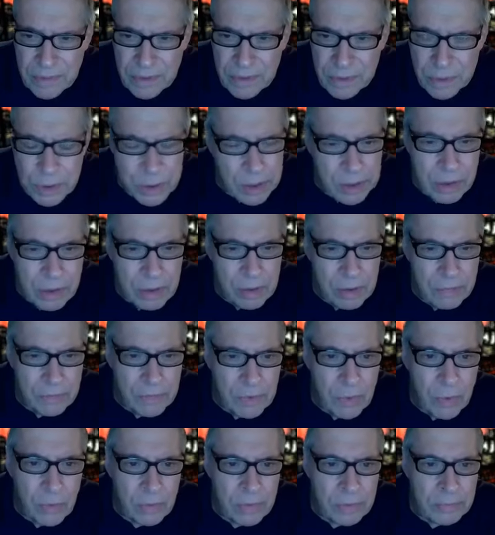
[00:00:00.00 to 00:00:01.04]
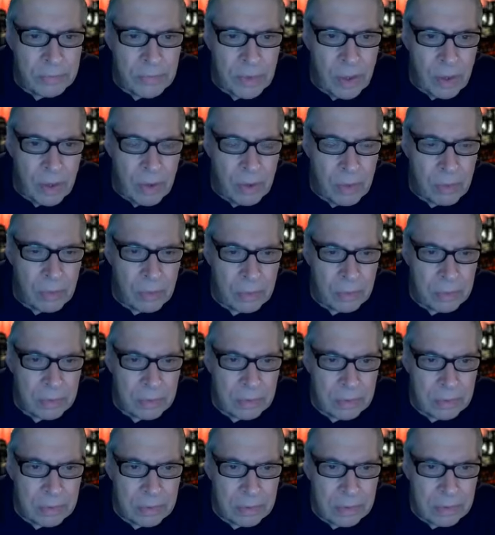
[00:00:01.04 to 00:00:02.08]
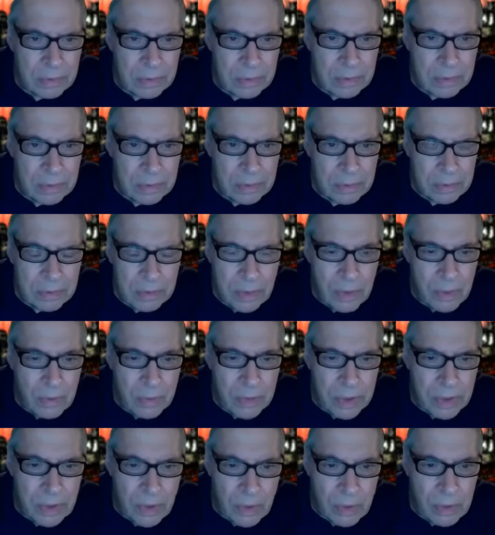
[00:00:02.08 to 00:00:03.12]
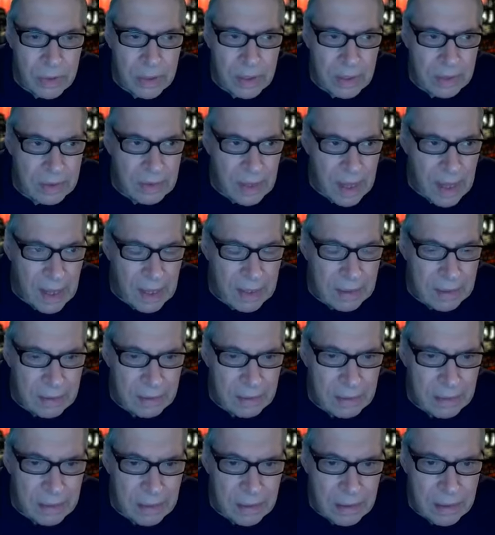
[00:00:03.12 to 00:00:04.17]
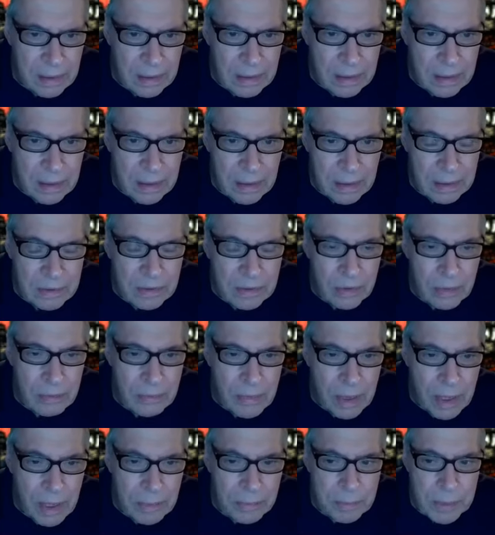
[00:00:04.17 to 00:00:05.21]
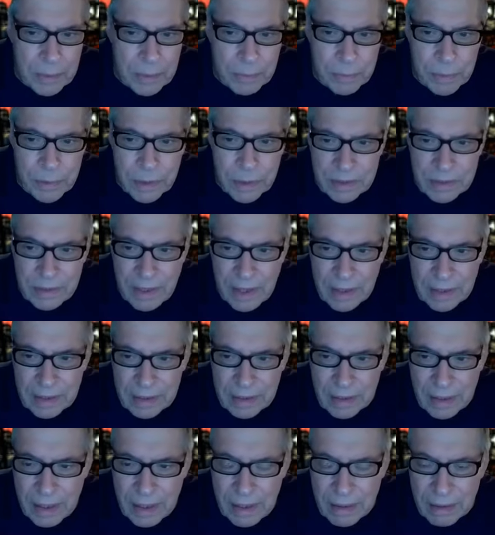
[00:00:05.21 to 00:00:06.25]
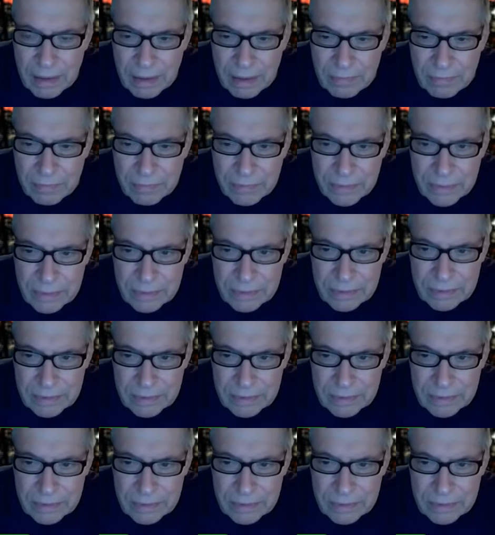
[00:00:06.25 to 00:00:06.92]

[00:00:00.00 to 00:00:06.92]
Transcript: She could have told them no. No, you don't get that until my people are taken care of.